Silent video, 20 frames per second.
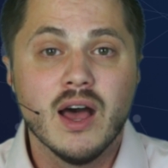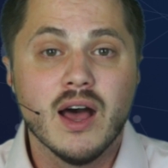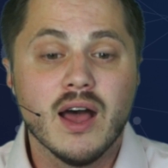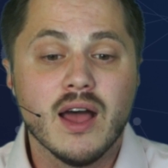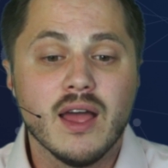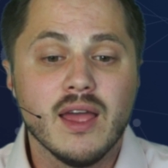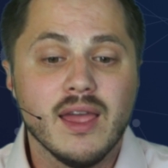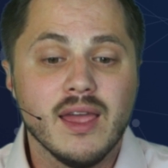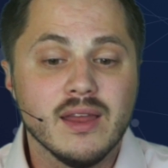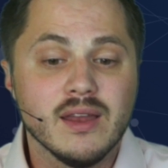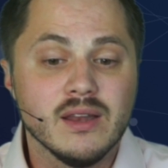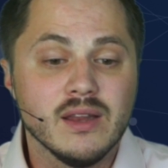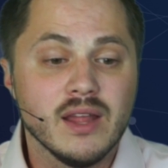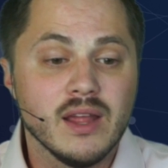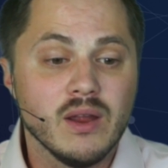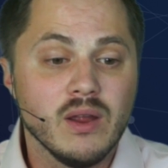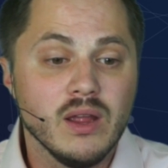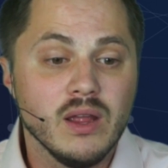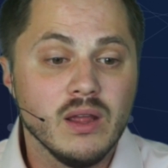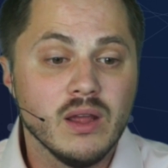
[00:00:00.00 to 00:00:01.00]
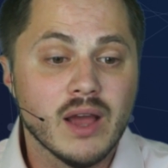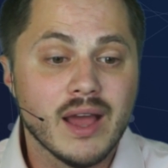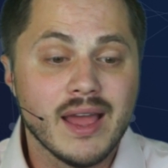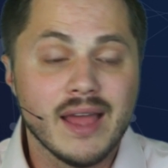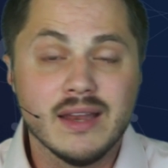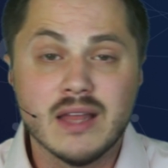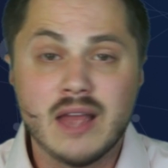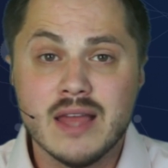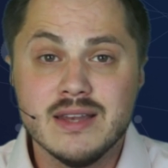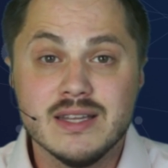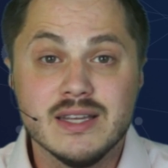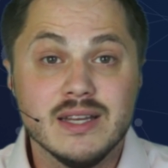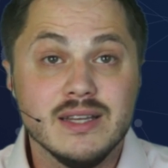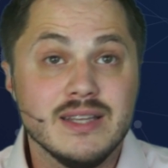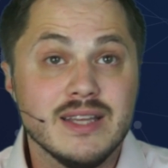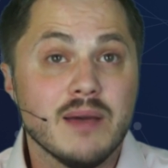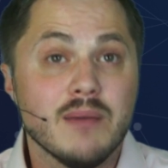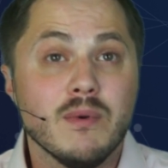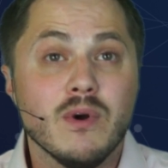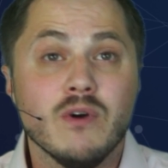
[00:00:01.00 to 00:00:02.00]
And I did
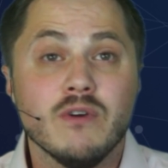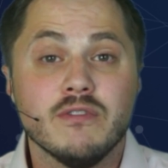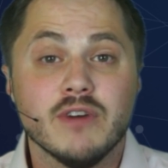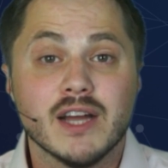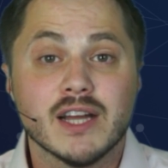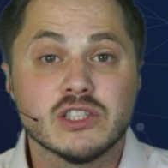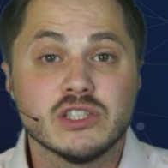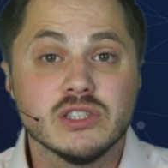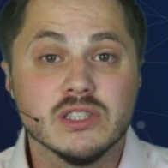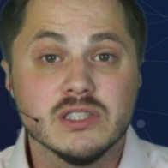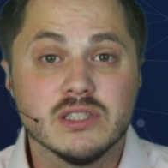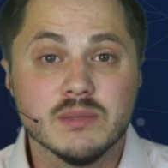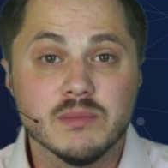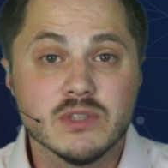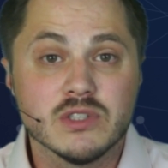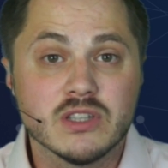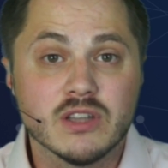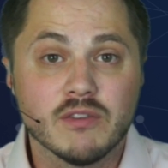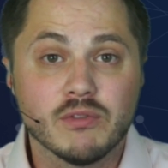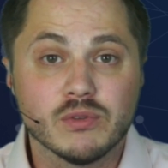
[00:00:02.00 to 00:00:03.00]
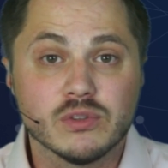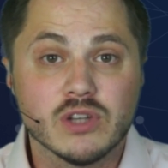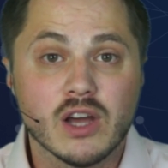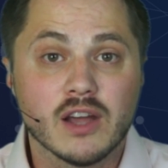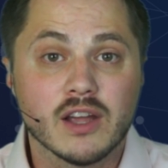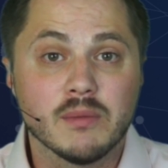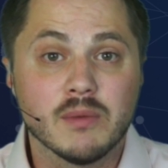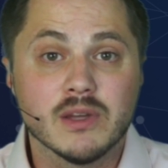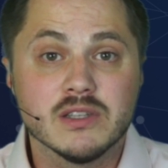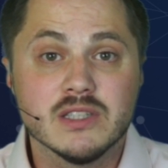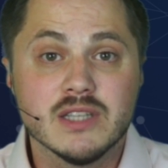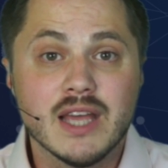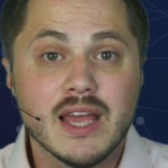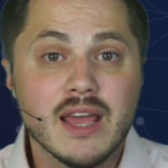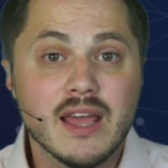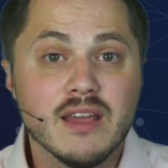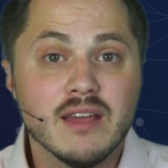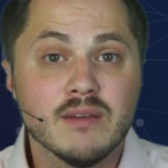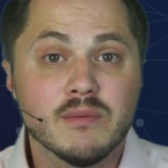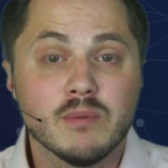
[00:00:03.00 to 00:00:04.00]
a demo of actually some of the stuff we're talking about
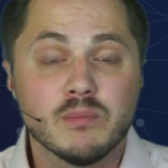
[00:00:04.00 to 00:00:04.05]
today,